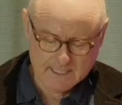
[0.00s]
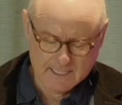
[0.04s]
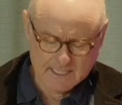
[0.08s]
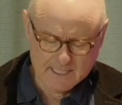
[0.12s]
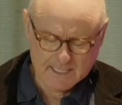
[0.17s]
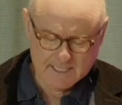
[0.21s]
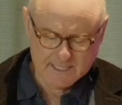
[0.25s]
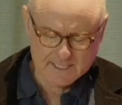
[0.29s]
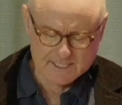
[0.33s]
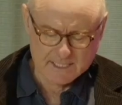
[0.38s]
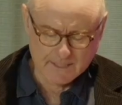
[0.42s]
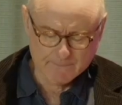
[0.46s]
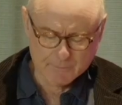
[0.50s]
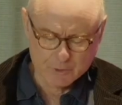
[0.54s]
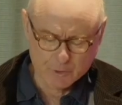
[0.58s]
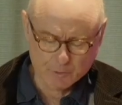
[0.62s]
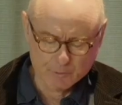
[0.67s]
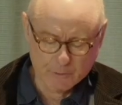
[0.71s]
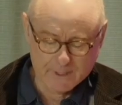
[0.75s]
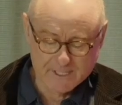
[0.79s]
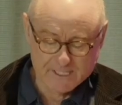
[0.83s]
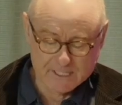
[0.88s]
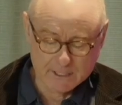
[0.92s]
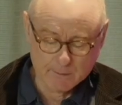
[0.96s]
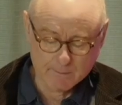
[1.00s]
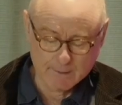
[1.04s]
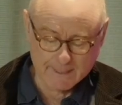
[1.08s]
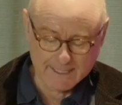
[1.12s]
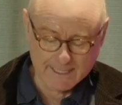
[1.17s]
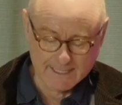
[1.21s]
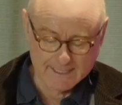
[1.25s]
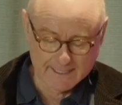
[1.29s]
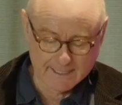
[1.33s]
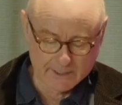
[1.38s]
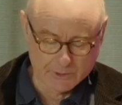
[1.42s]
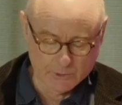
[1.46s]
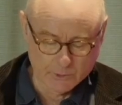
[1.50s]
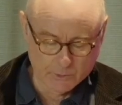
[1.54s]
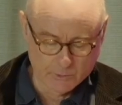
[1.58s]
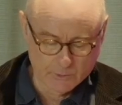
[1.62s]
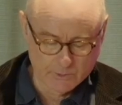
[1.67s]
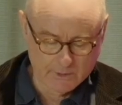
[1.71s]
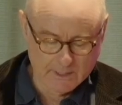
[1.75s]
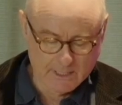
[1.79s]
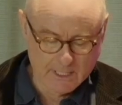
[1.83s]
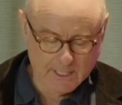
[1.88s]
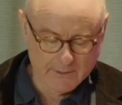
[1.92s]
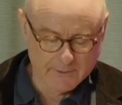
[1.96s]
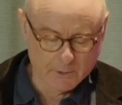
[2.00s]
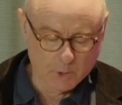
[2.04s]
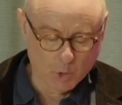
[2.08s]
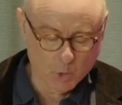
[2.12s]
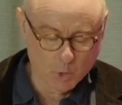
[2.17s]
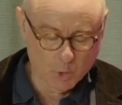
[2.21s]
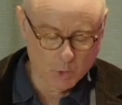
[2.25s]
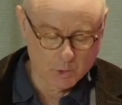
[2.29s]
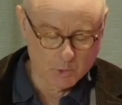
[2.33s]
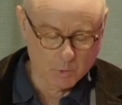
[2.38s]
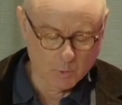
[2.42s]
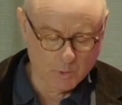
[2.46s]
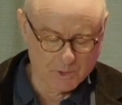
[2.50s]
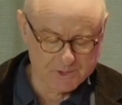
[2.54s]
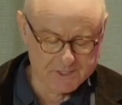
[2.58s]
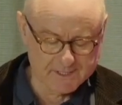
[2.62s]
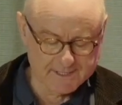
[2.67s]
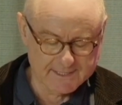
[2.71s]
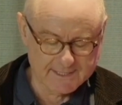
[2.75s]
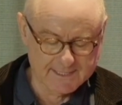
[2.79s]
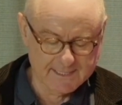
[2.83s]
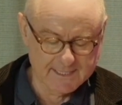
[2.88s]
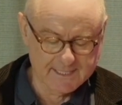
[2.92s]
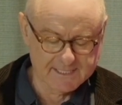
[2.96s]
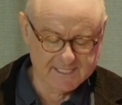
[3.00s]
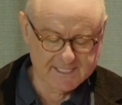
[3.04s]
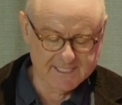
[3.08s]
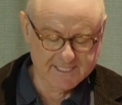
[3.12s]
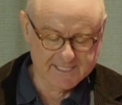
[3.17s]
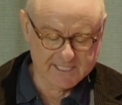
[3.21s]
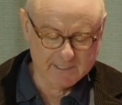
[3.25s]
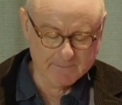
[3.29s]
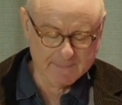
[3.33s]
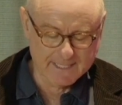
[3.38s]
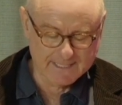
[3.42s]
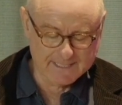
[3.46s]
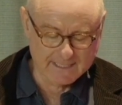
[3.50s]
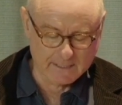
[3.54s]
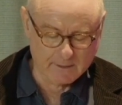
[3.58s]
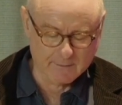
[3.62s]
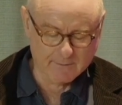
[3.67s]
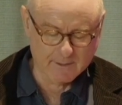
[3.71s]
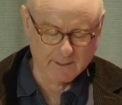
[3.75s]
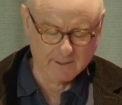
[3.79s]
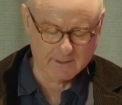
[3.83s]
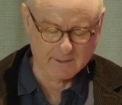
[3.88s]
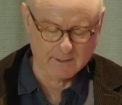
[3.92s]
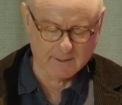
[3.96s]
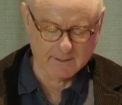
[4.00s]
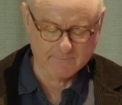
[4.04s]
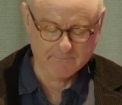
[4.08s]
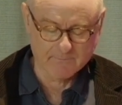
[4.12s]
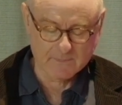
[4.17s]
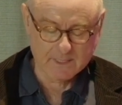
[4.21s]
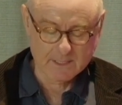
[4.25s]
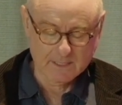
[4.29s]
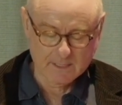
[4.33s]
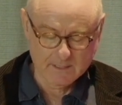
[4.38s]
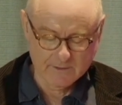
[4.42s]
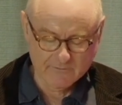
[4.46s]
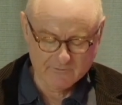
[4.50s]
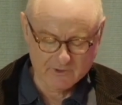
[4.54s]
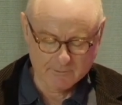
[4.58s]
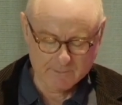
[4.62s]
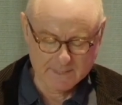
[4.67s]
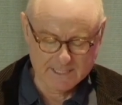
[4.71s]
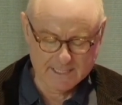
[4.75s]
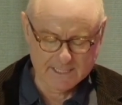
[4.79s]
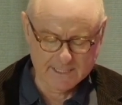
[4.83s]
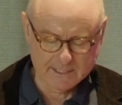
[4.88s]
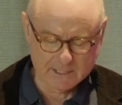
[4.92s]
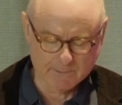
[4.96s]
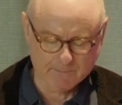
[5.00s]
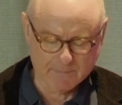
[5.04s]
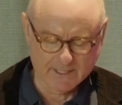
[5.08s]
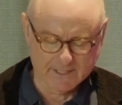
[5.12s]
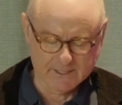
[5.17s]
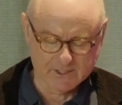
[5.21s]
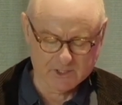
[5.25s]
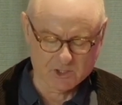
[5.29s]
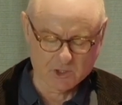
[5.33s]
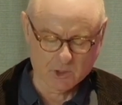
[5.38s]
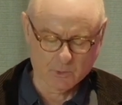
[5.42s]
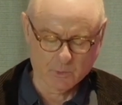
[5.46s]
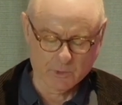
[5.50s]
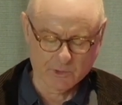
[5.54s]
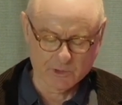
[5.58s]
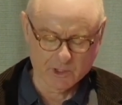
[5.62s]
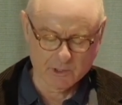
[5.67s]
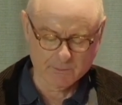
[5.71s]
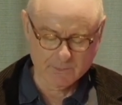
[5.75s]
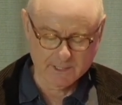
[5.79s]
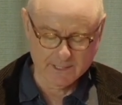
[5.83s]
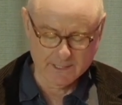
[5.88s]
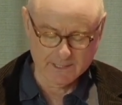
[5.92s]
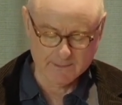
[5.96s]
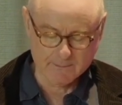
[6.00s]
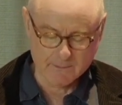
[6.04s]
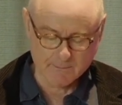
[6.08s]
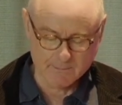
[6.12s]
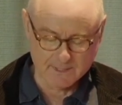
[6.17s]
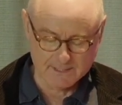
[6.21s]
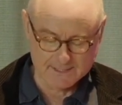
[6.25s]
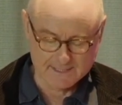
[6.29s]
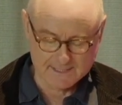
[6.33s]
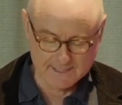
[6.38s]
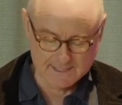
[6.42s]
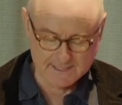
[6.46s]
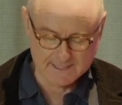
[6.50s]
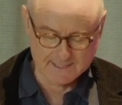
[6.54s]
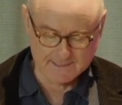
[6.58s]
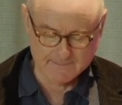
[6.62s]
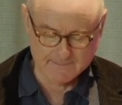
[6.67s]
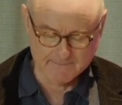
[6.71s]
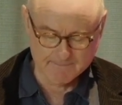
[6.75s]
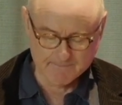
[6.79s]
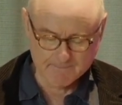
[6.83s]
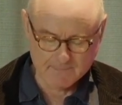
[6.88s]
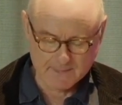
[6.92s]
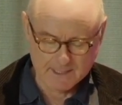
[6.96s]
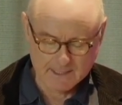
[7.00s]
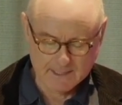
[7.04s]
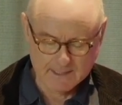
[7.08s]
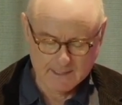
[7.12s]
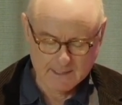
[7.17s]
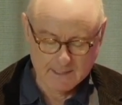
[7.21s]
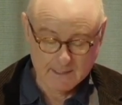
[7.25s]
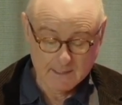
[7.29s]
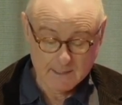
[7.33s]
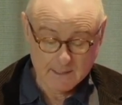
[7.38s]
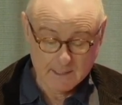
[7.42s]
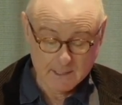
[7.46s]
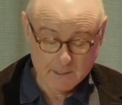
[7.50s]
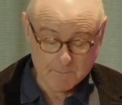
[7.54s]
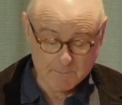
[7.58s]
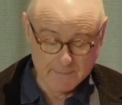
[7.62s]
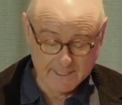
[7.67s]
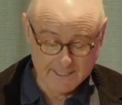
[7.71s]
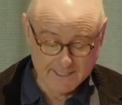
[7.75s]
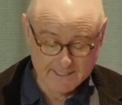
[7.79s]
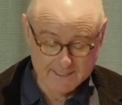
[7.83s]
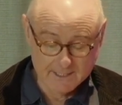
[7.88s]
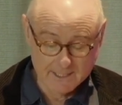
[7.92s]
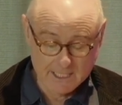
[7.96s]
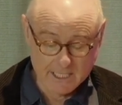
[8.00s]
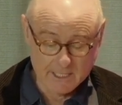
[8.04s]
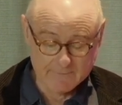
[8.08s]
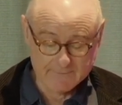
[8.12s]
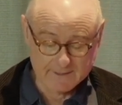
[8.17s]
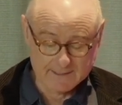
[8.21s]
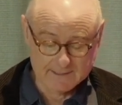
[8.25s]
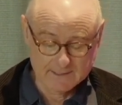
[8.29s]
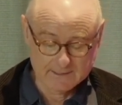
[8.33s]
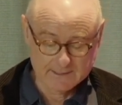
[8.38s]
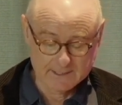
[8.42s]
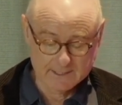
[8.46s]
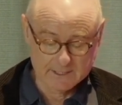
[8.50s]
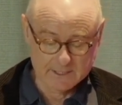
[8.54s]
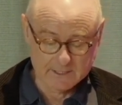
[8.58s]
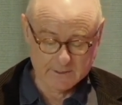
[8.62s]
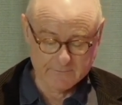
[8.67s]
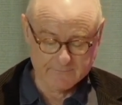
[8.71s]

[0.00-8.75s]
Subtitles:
Some could reasonably argue that Horne wasn't a systematic thinker. For me, it depends on what you mean by system, but he did have a kind of